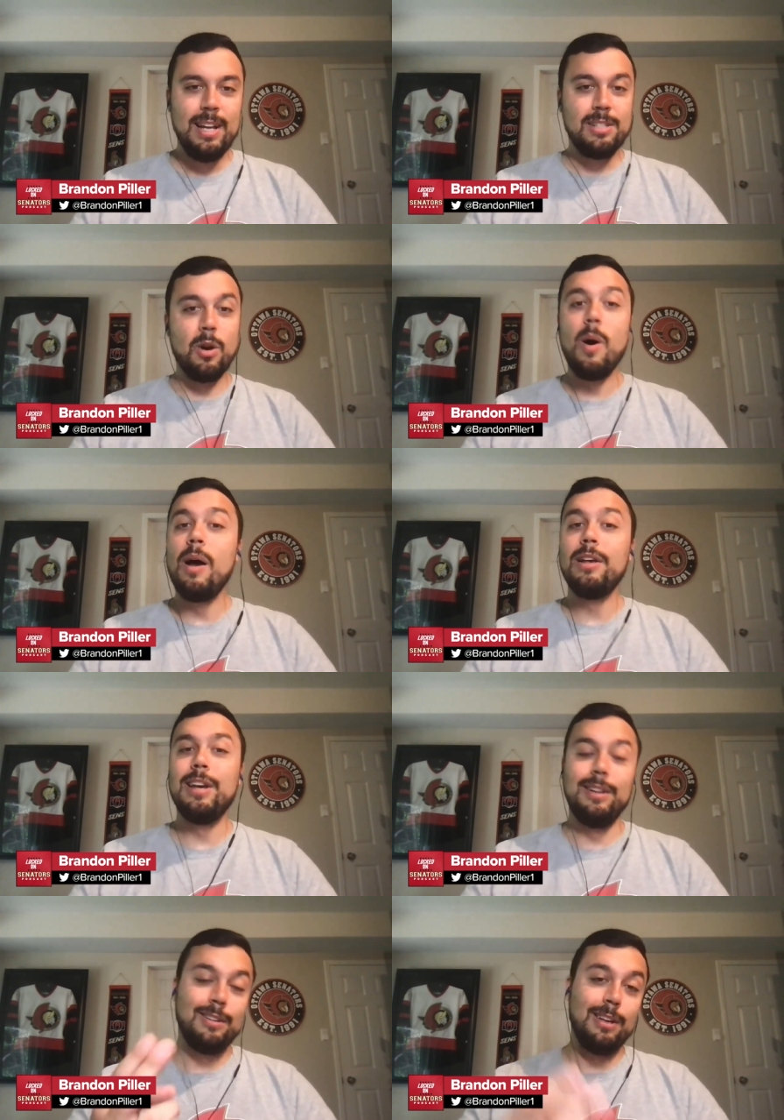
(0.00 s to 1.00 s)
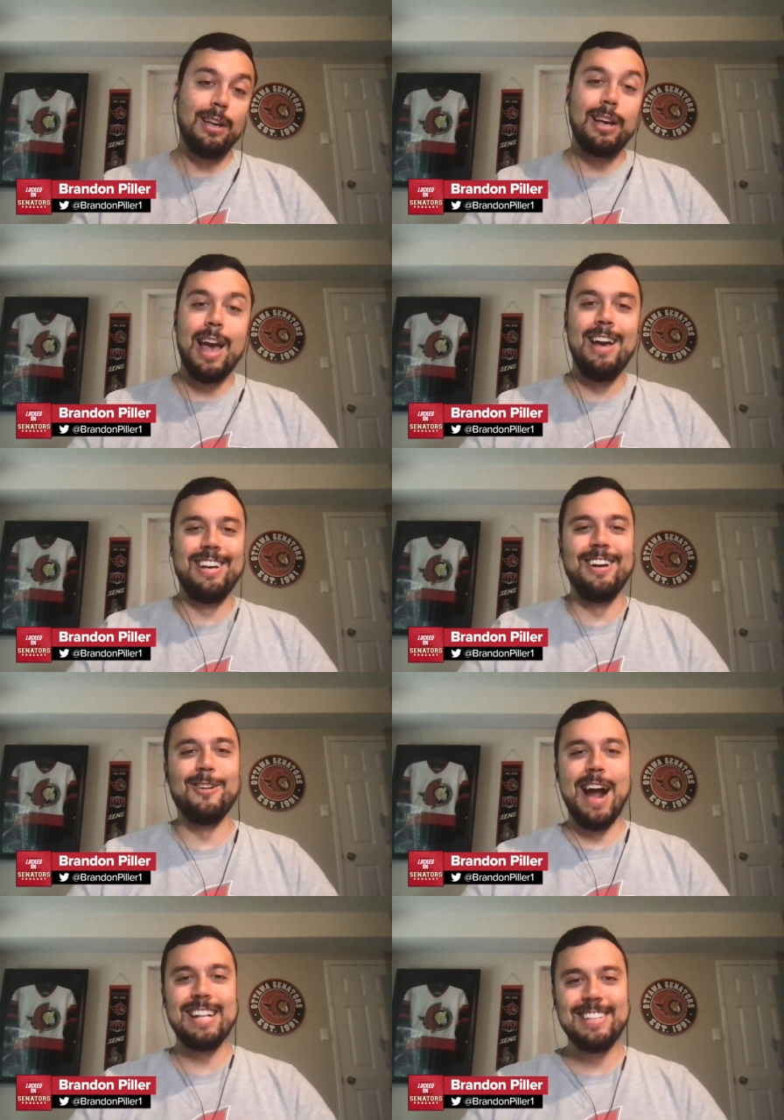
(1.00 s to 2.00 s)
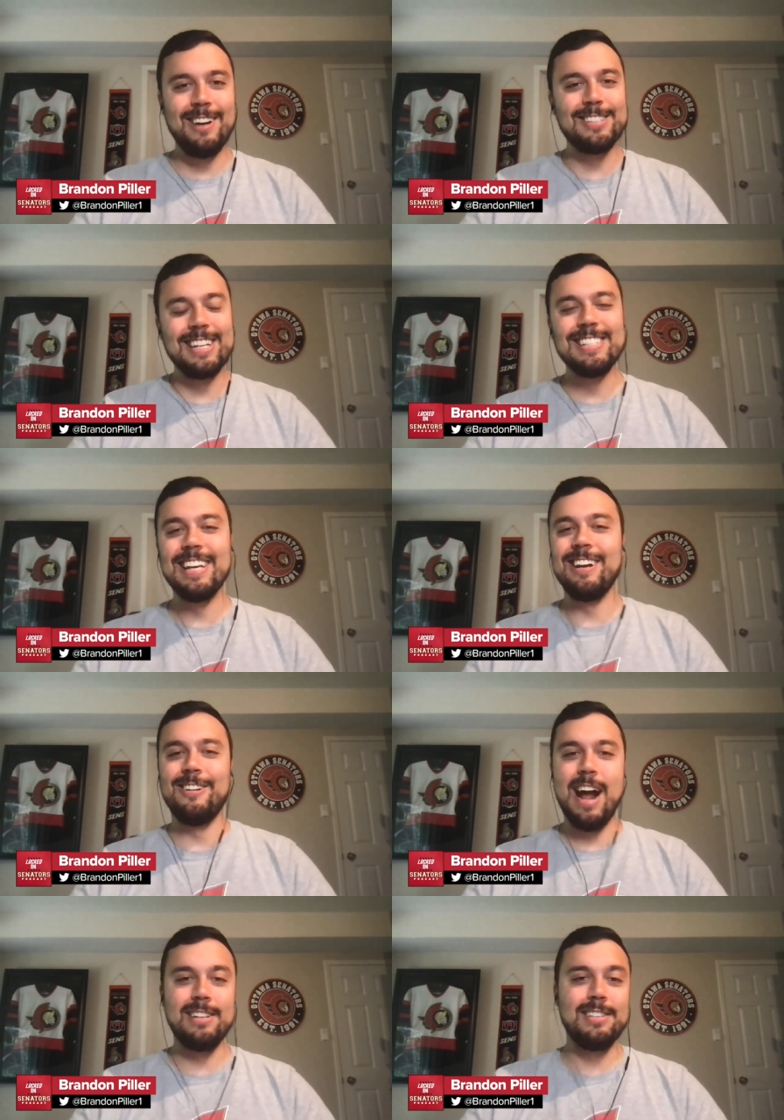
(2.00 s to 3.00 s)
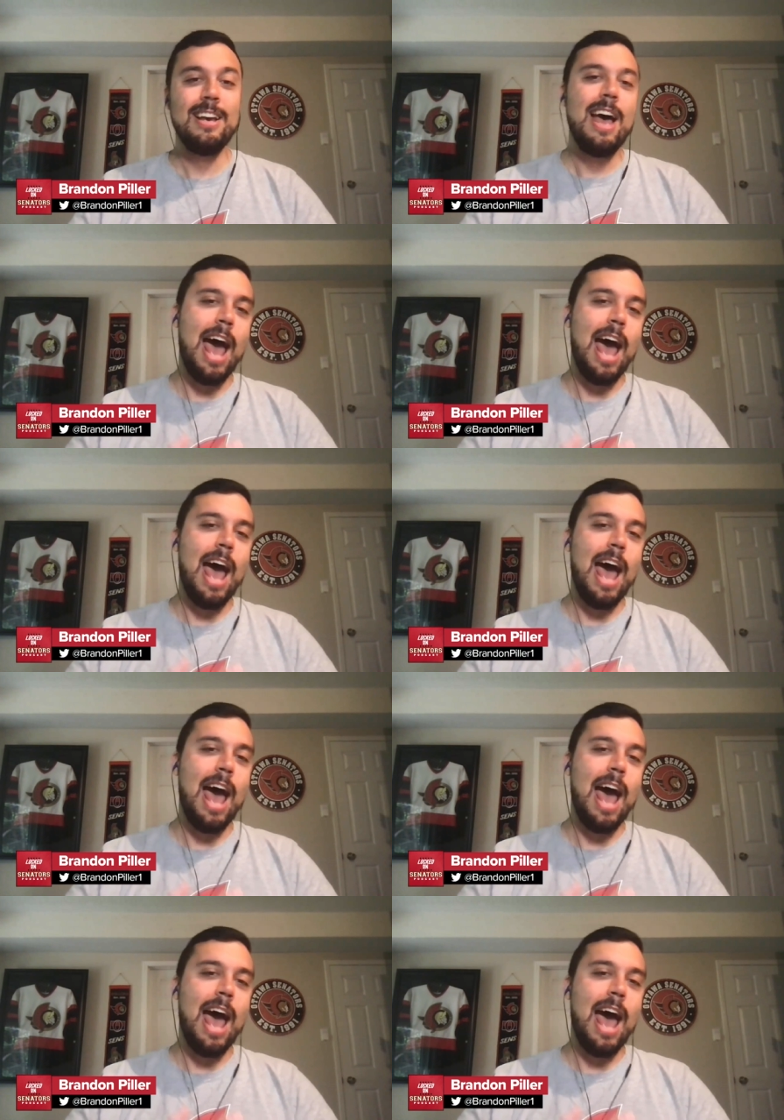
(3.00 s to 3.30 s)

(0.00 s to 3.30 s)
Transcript: So, congrats. I was going to say congrats.